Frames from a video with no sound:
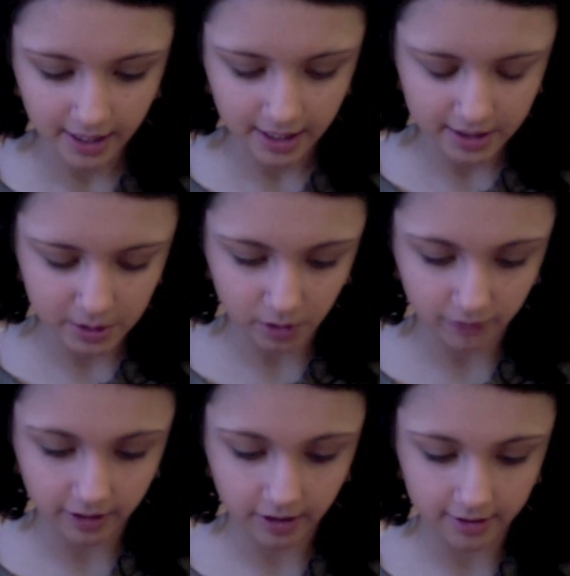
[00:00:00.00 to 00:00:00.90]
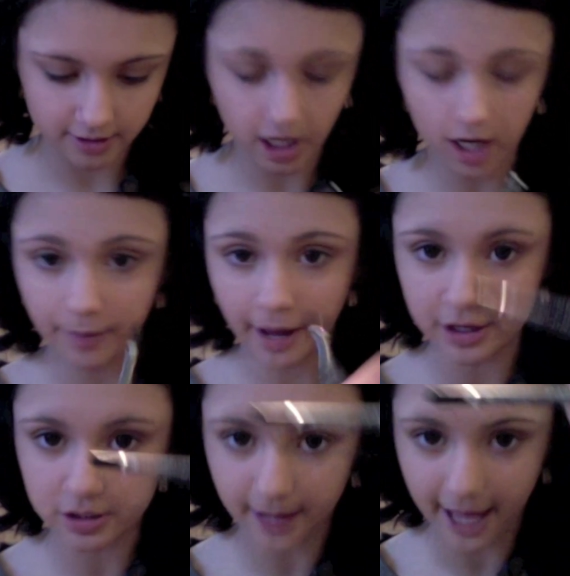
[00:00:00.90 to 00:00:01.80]
So for the top, I
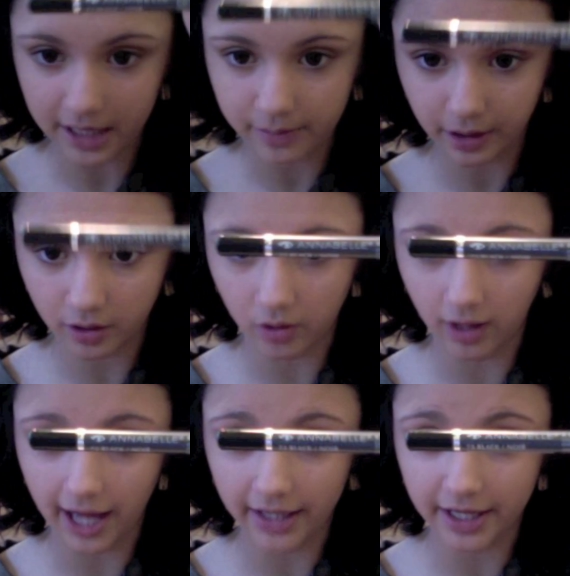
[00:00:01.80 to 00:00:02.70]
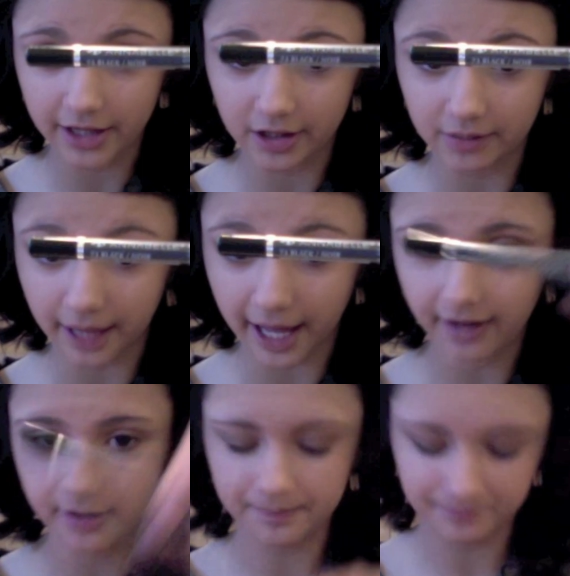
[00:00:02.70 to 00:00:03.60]
use my Annabelle Kohl eyeliner in
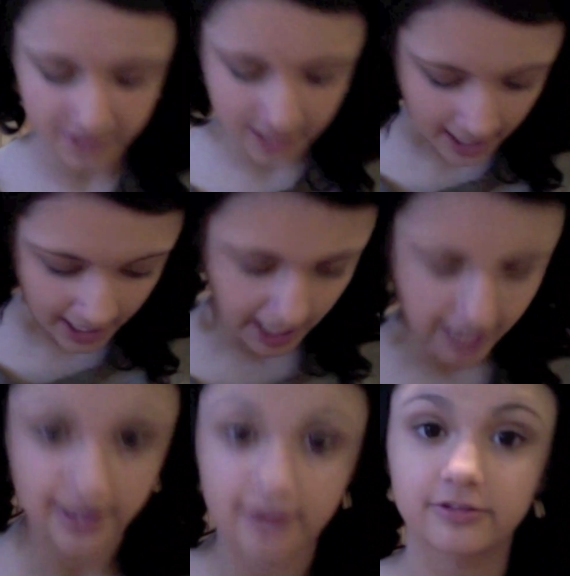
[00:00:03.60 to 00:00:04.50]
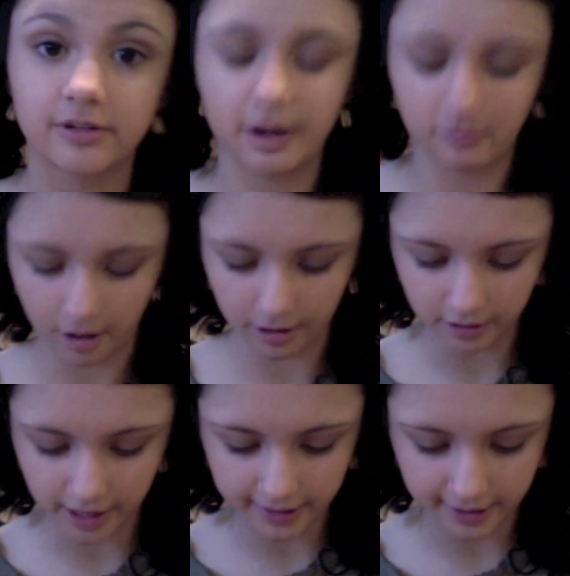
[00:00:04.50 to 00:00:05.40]
black. And then for my
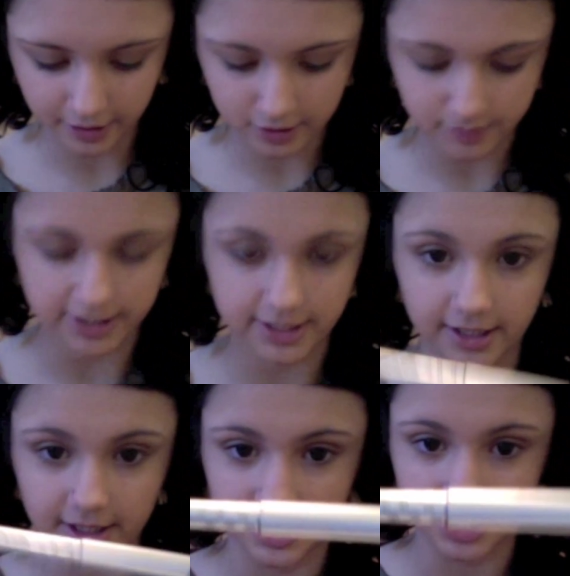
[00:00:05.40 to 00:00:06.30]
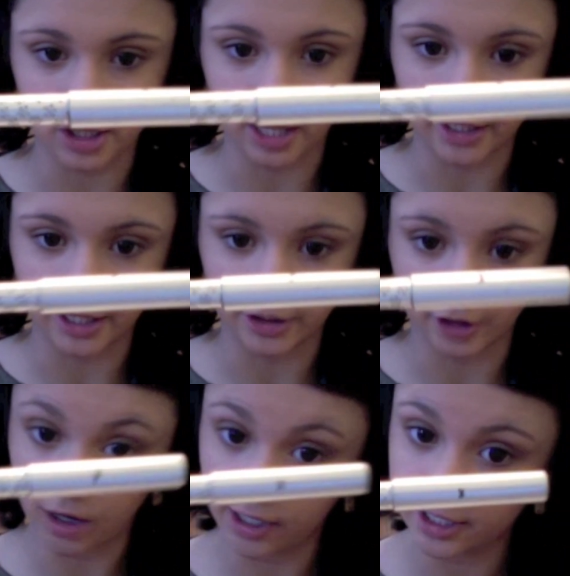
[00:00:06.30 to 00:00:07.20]
waterline, I use my Stila Kajal eyeliner in
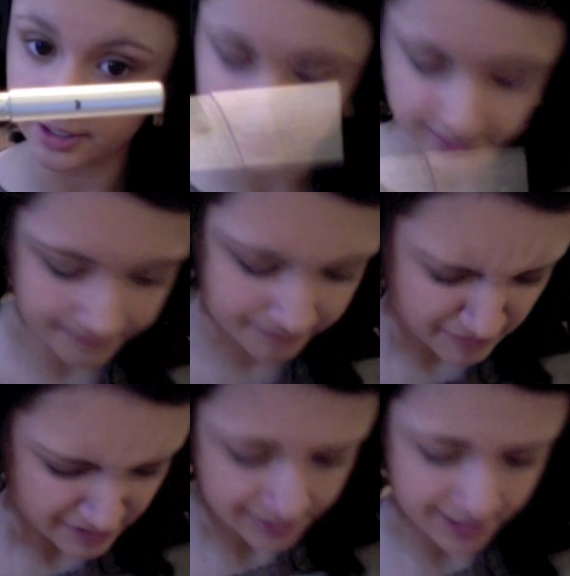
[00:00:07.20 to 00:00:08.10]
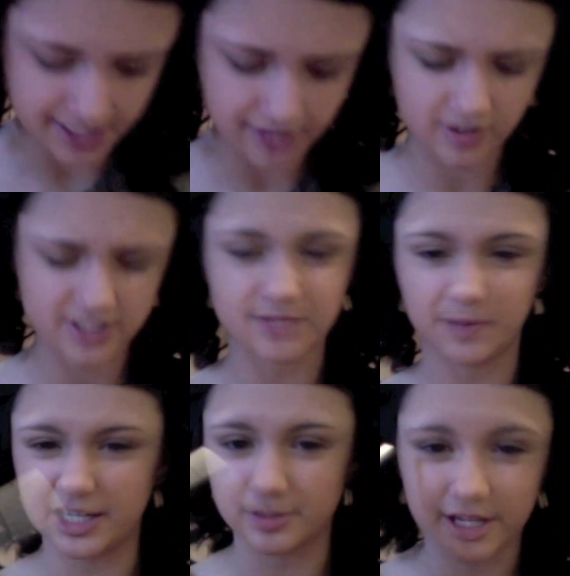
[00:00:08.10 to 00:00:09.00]
Onyx. Because I know this
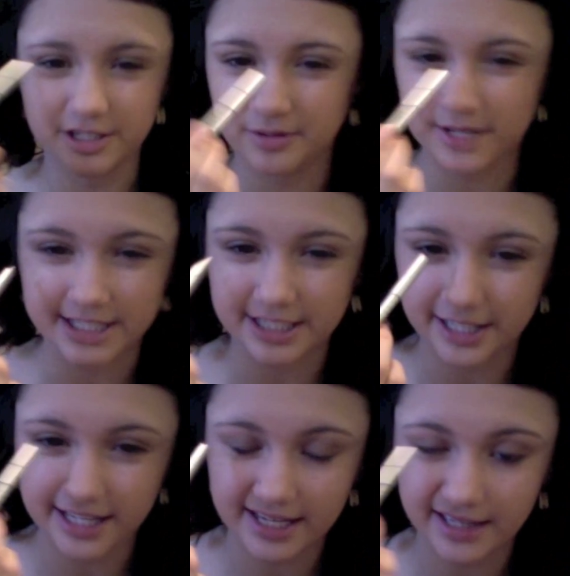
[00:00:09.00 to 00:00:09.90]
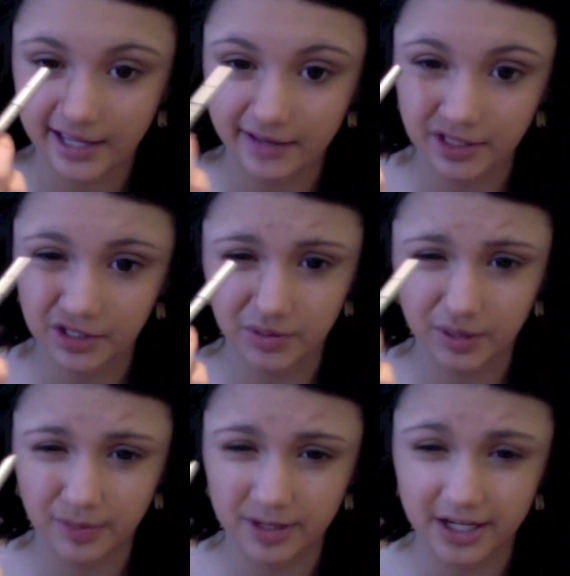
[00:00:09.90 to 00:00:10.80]
breaks way too easily, like when you do it
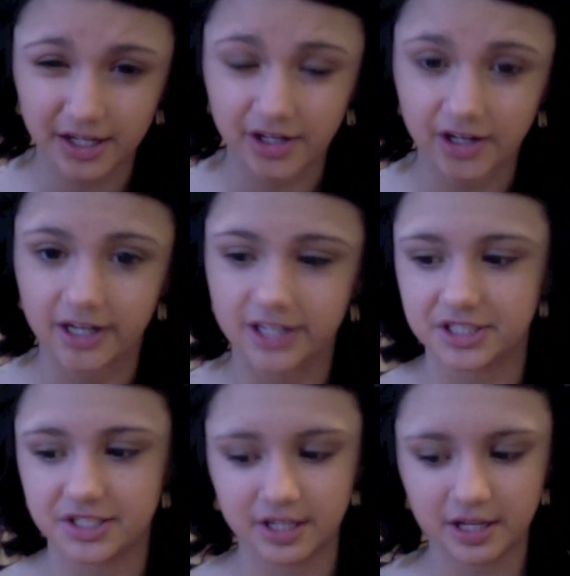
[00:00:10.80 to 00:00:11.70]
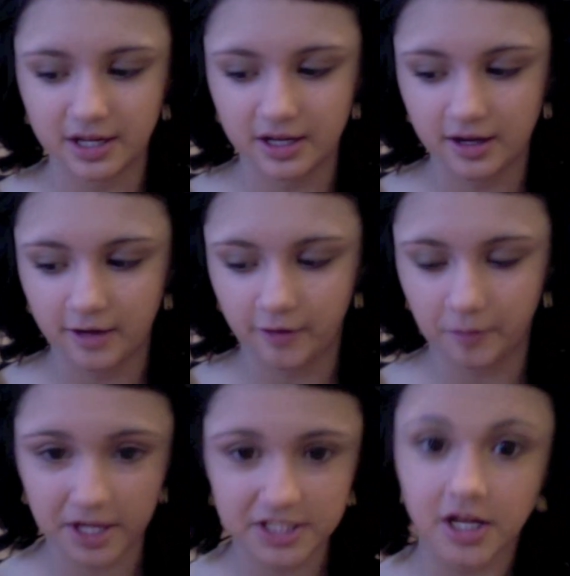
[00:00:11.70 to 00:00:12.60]
up here, and it just, for me
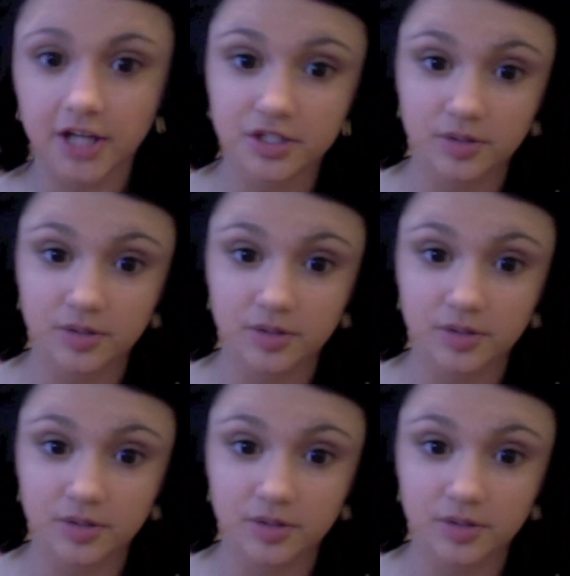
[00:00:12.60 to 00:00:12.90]
it's not too